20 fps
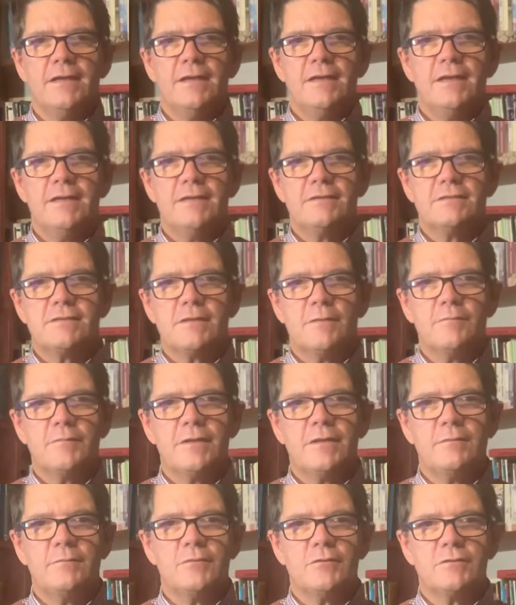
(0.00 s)
It's something
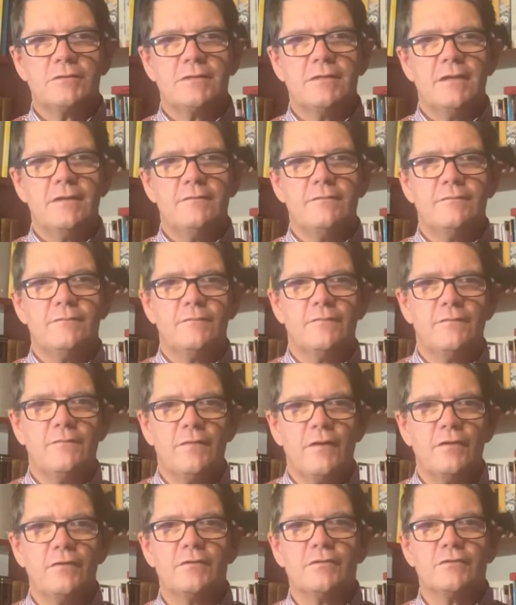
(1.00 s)
that must give
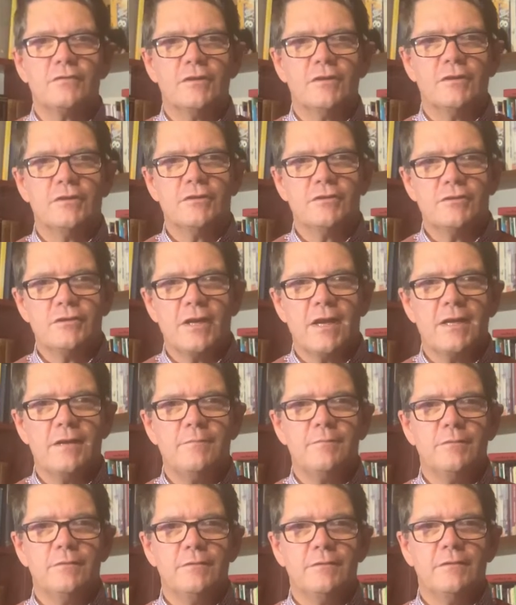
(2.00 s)
function and
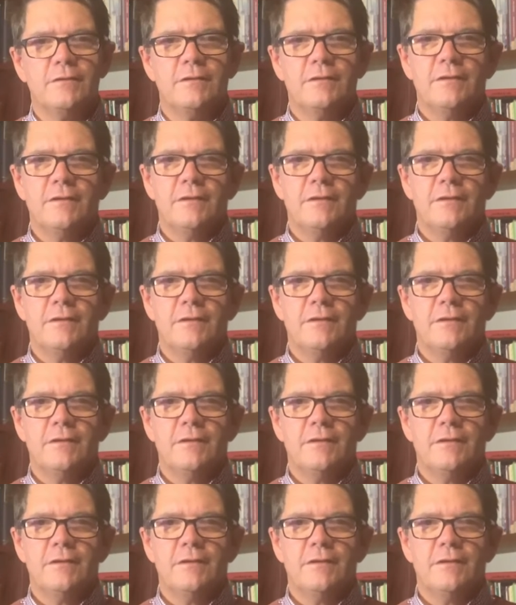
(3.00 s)
shape and,